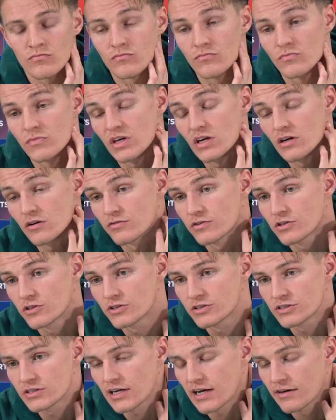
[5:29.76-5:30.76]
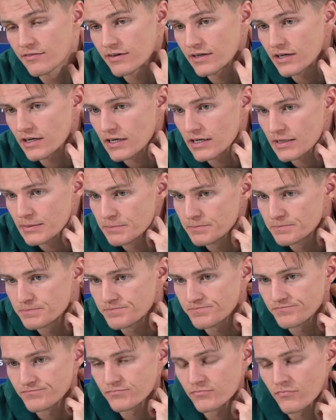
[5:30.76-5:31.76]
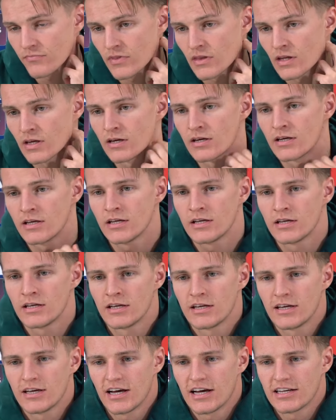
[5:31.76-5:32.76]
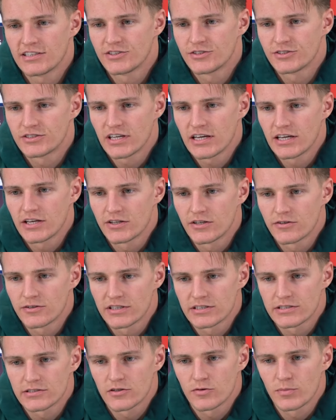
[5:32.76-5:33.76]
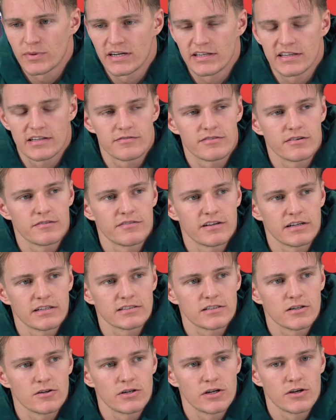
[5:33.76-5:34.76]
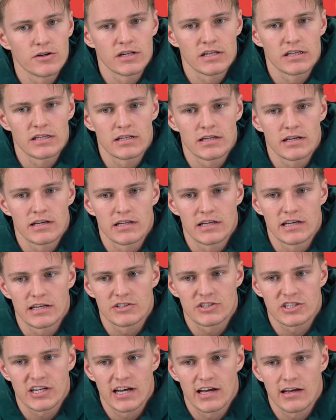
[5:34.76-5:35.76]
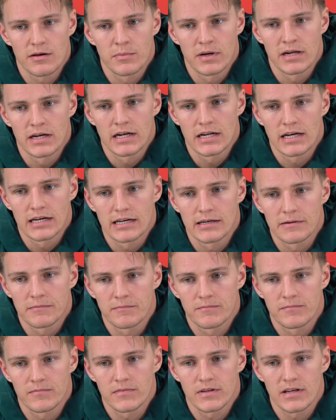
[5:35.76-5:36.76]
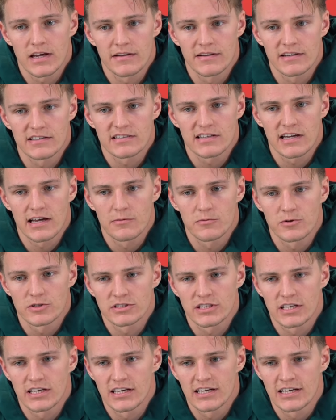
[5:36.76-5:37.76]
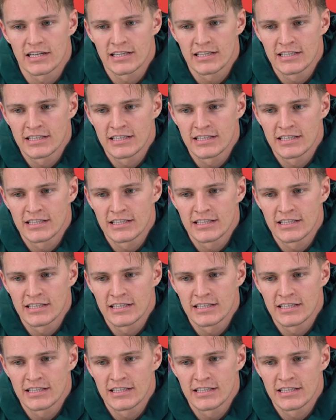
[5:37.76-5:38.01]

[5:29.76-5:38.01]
Yeah, of course. I think. Um, as you say, you know, there's so many different things going on in, in each game, and uh, yeah, this game was uh,